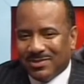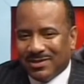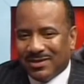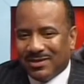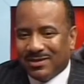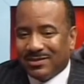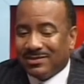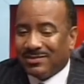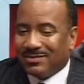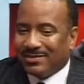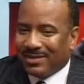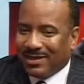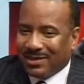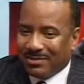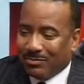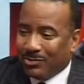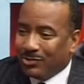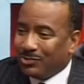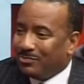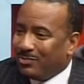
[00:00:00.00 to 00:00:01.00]
honest, like
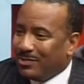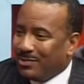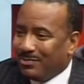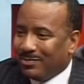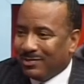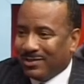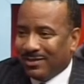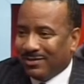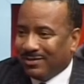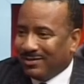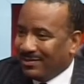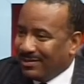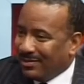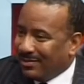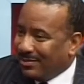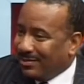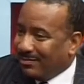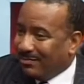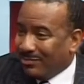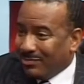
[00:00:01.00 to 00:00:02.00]
most people, they
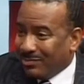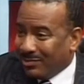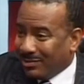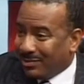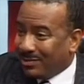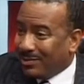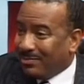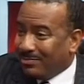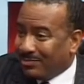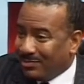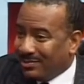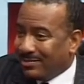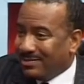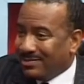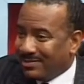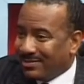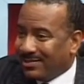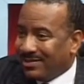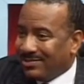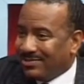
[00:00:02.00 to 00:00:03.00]
never want to come to
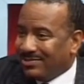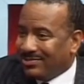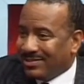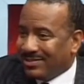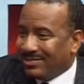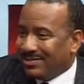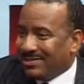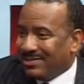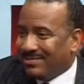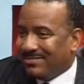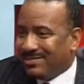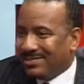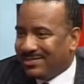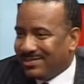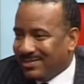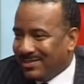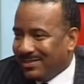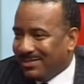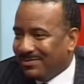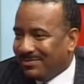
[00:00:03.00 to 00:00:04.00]
this country just to even
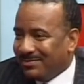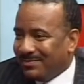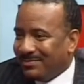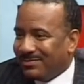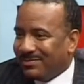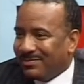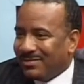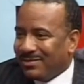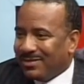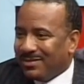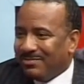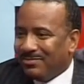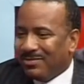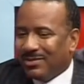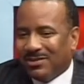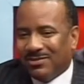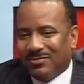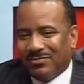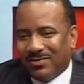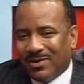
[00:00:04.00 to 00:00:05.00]
see. But
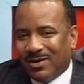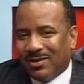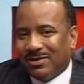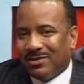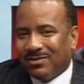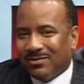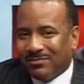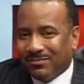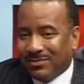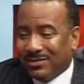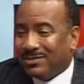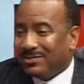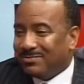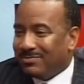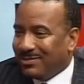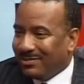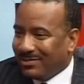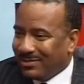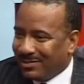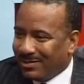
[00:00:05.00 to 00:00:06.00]
he finally convinced
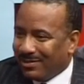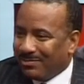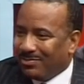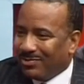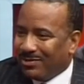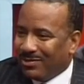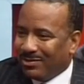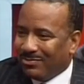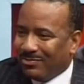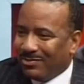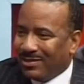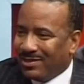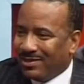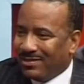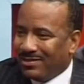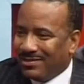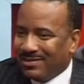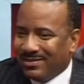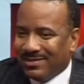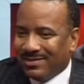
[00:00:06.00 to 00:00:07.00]
me to come here, and when I
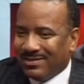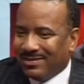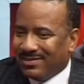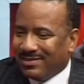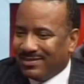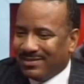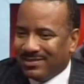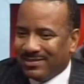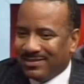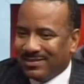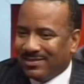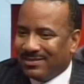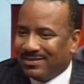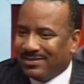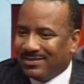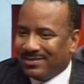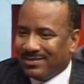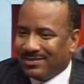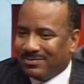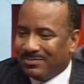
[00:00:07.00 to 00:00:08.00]
did,
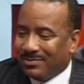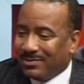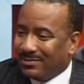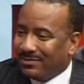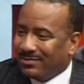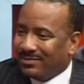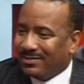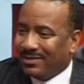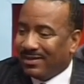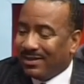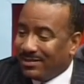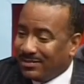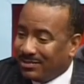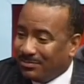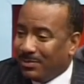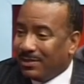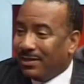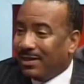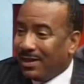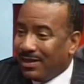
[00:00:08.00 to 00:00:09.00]
it's
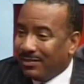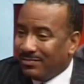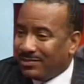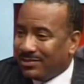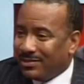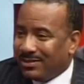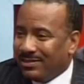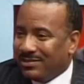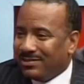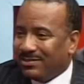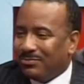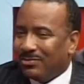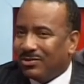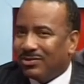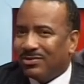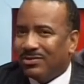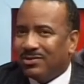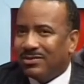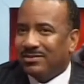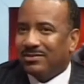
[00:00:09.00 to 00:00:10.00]
been life-changing,
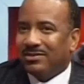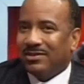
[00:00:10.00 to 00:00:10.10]
because